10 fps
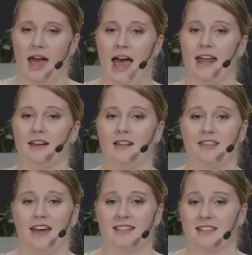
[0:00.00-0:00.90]
And
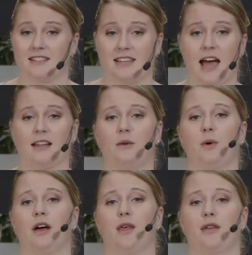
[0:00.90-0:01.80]
that's exactly
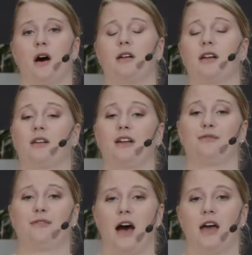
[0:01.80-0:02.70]
what I thought nearly
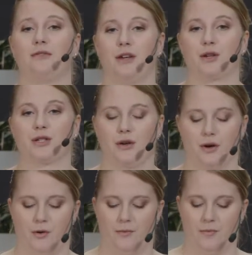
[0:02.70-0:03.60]
5 years
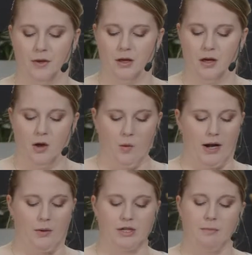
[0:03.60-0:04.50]
ago
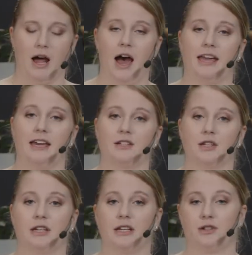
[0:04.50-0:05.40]
when I was applying into
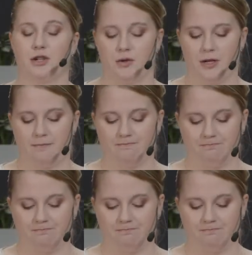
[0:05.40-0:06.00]
the industry